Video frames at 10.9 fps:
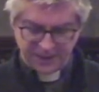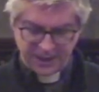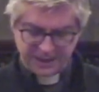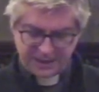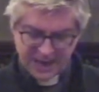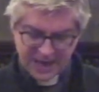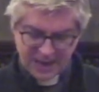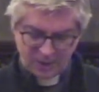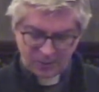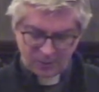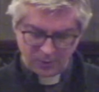Yet
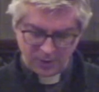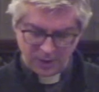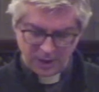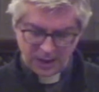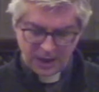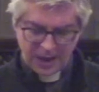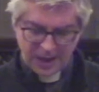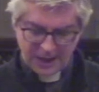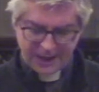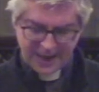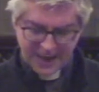now
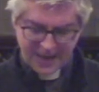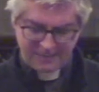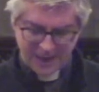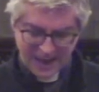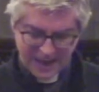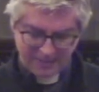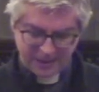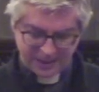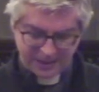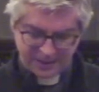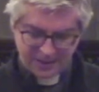I am
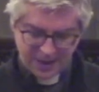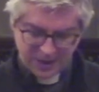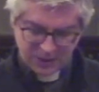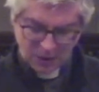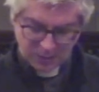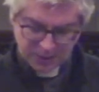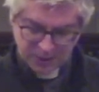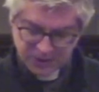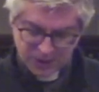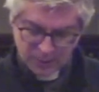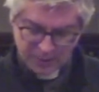happy, not
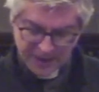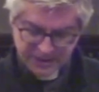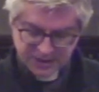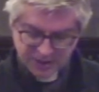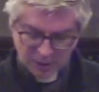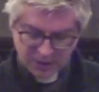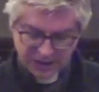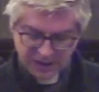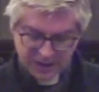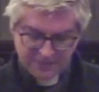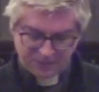because you were made sorry,
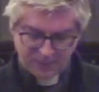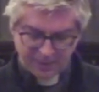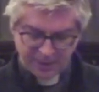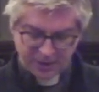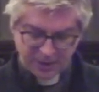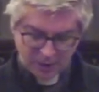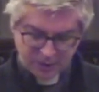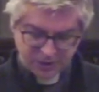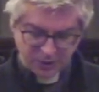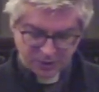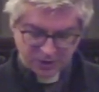but
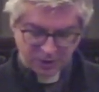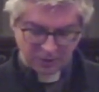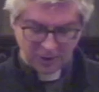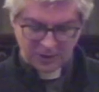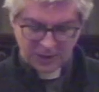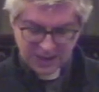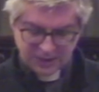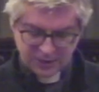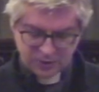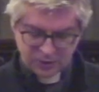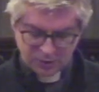because your sorrow led
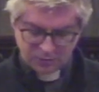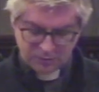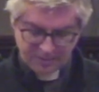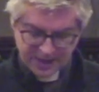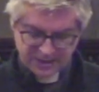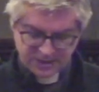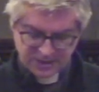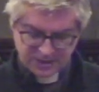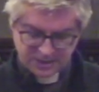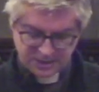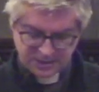you to
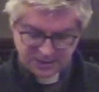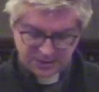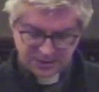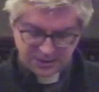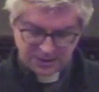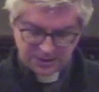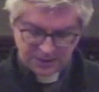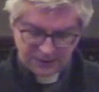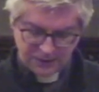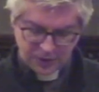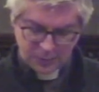repentance.
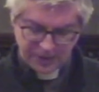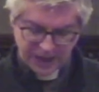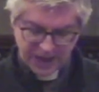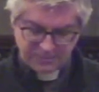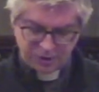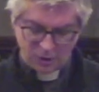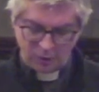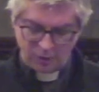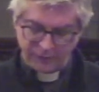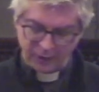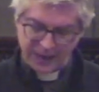For you became
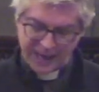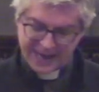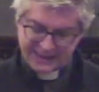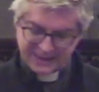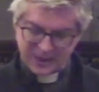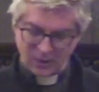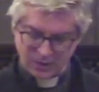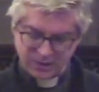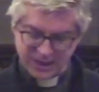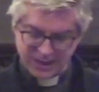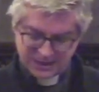sorrowful as
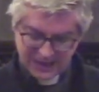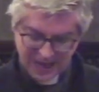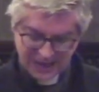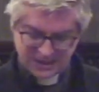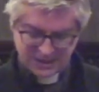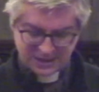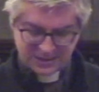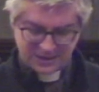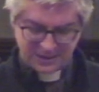God intended,